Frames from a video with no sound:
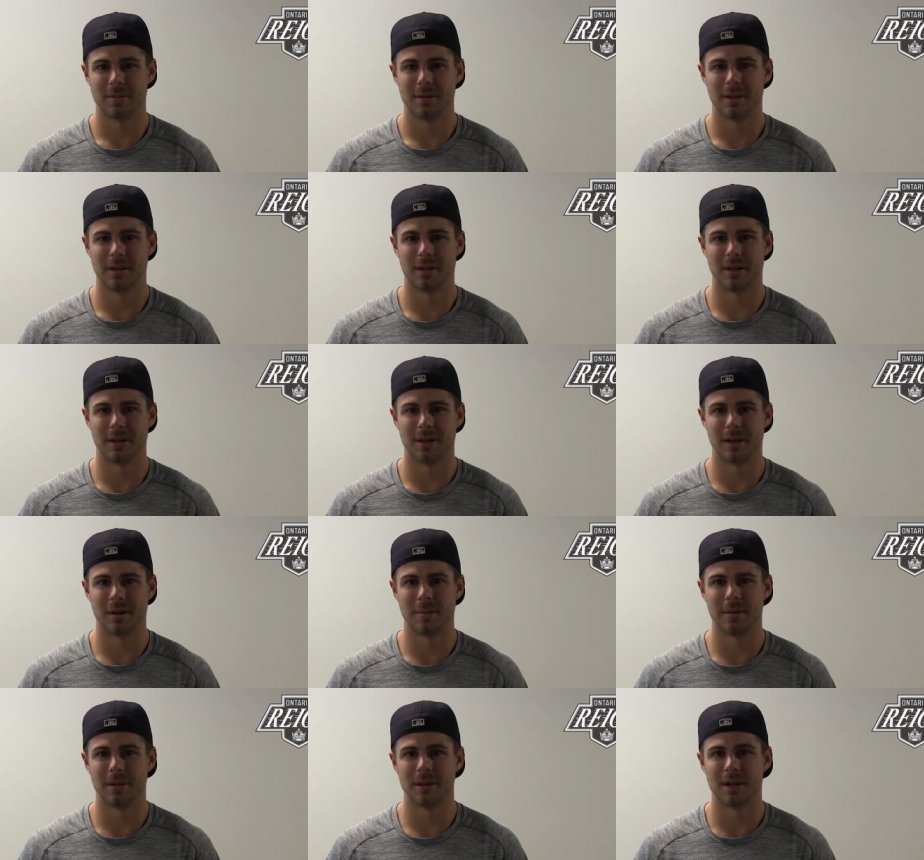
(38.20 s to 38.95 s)
it's been a
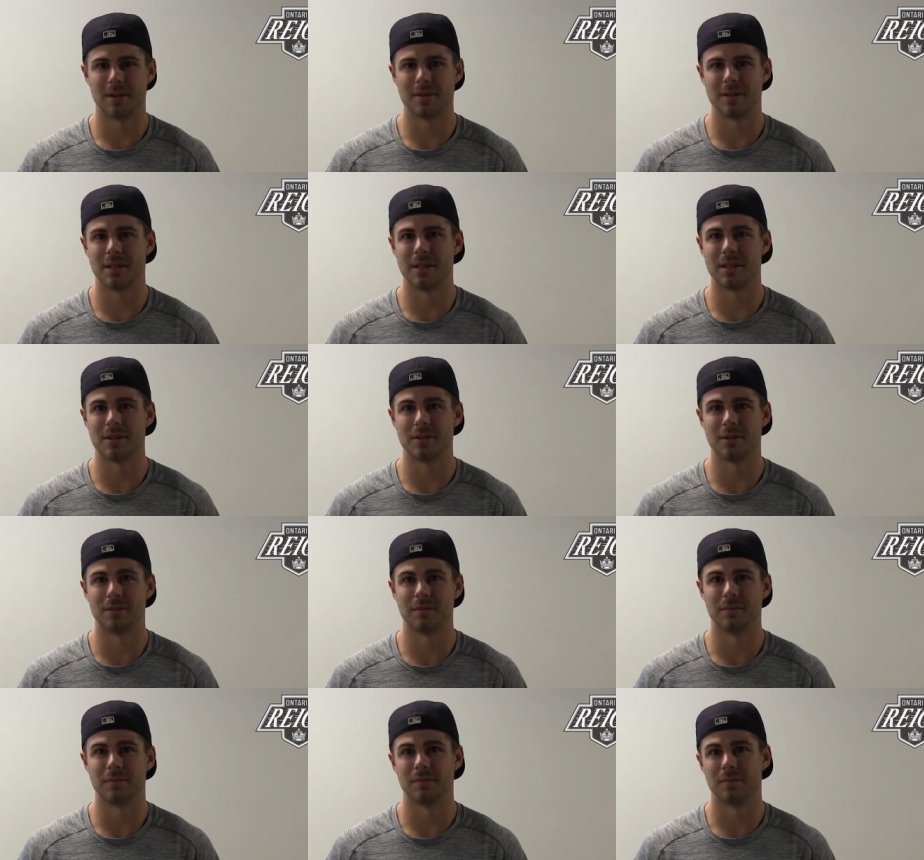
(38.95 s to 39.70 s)
up and down
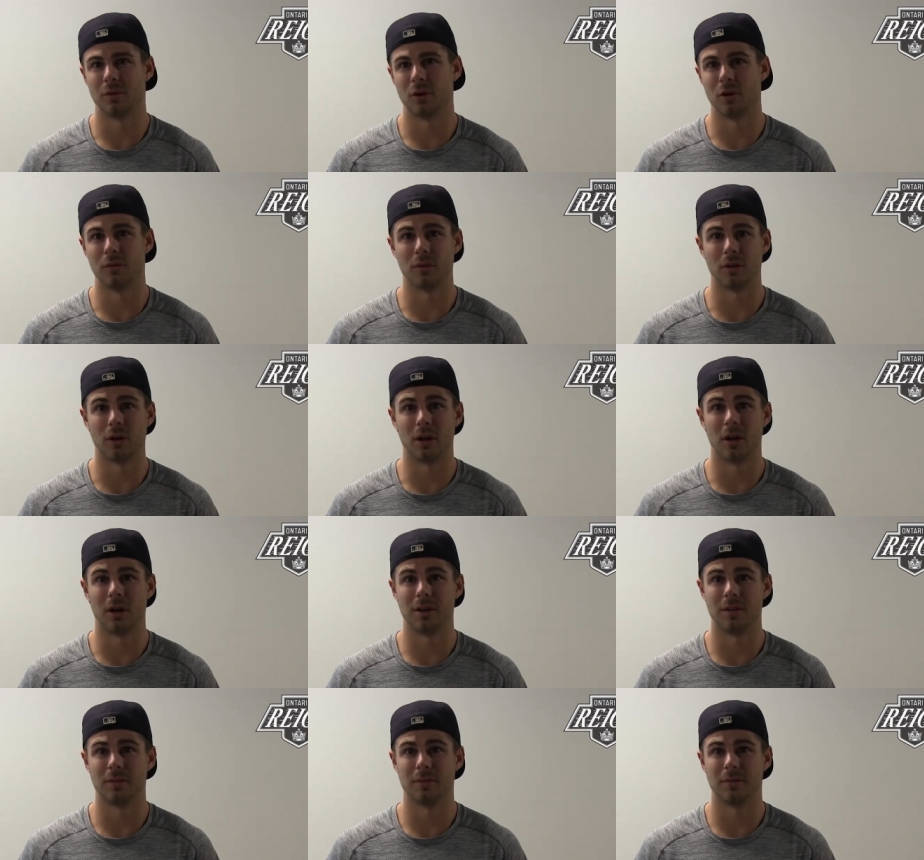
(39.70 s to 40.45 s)
season
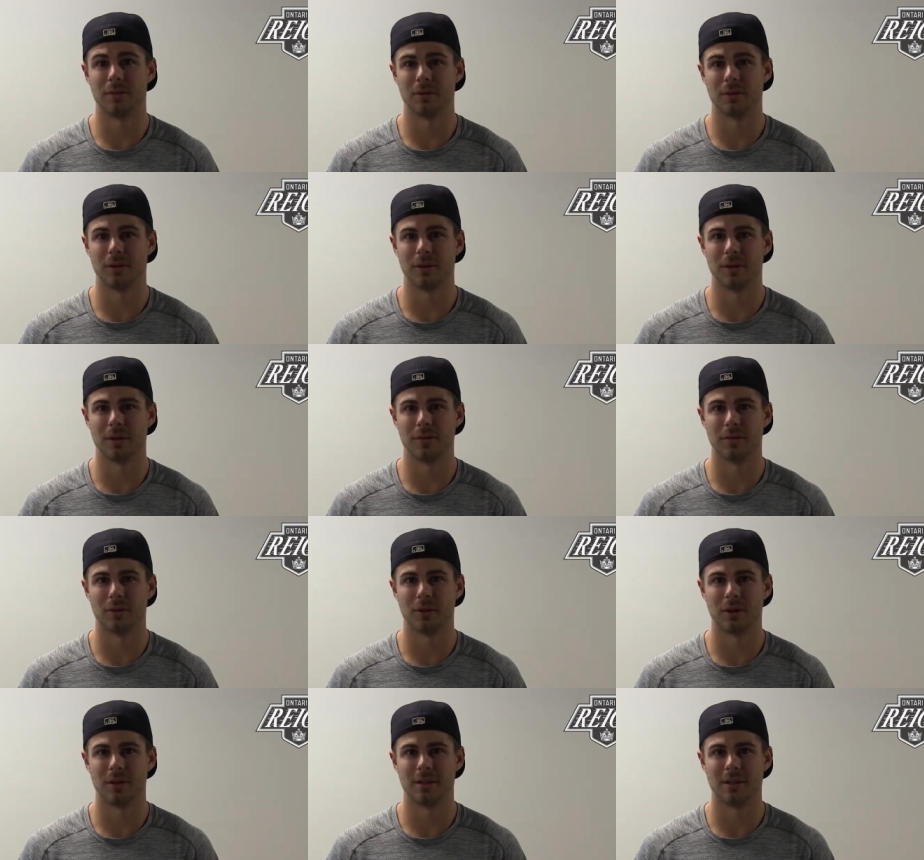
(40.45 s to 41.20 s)
overall for
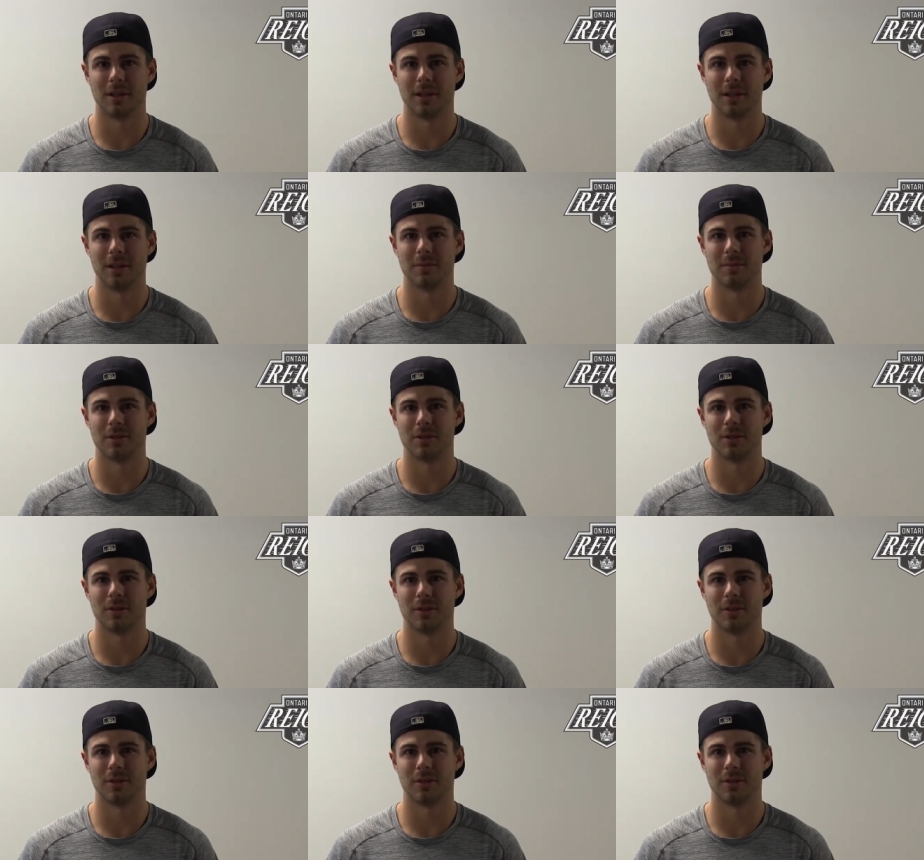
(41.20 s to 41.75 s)
our team.